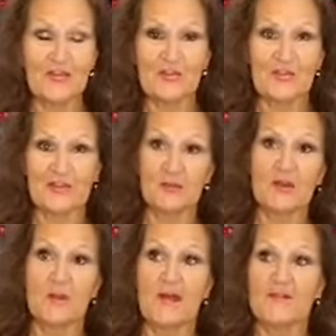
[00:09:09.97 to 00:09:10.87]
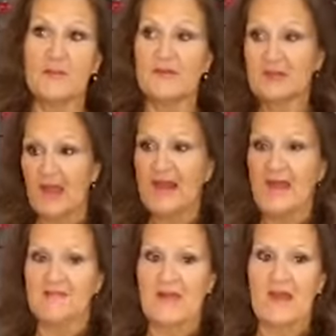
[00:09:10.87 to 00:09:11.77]
other things that would come out of it, but you got to
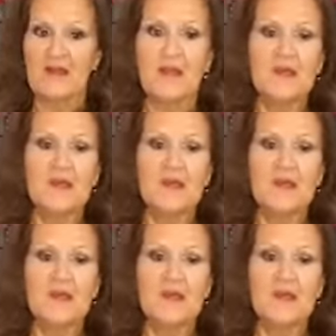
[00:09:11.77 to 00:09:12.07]
have that.